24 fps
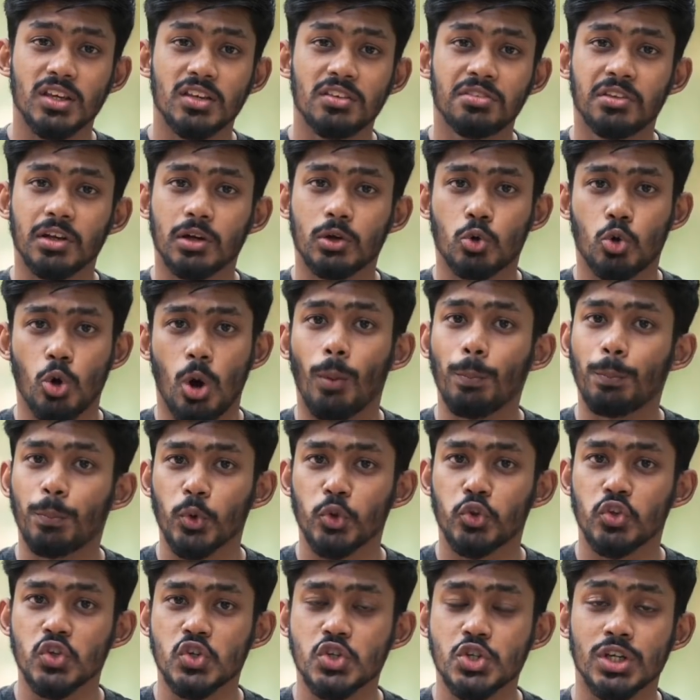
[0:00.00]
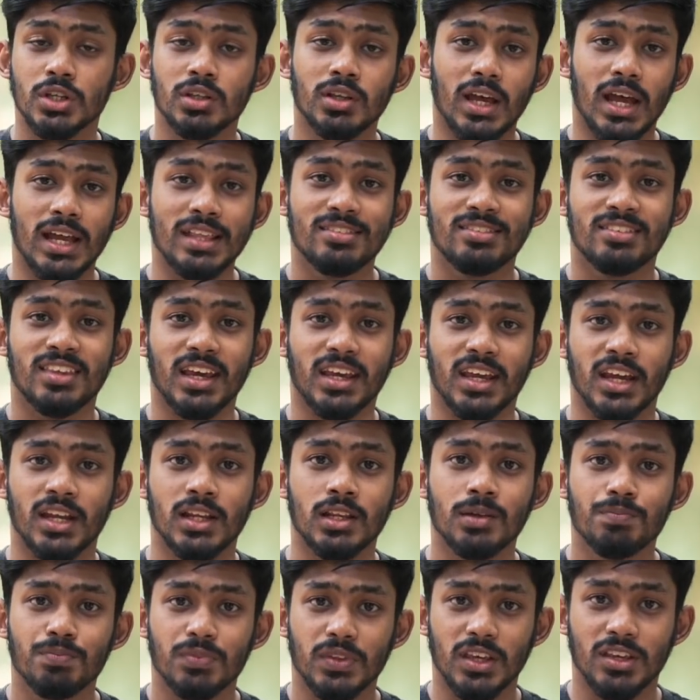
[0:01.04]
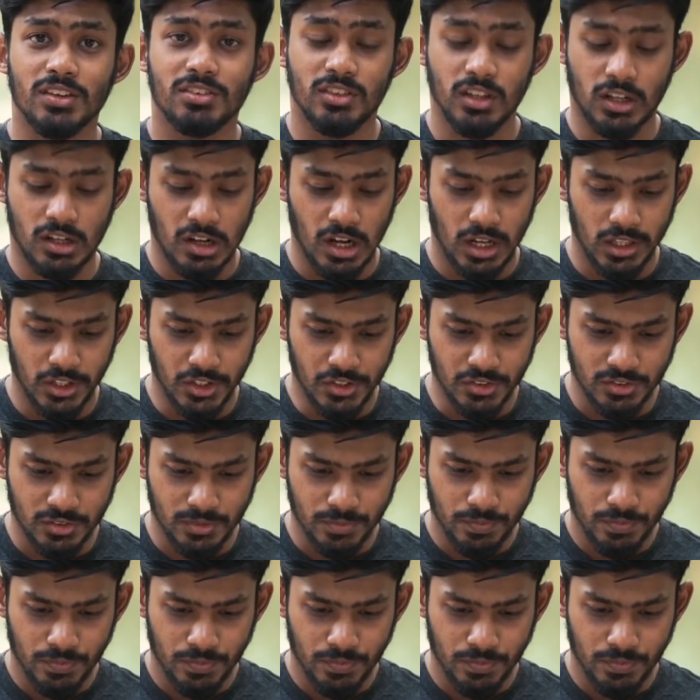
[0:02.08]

is the composition and second is the colors.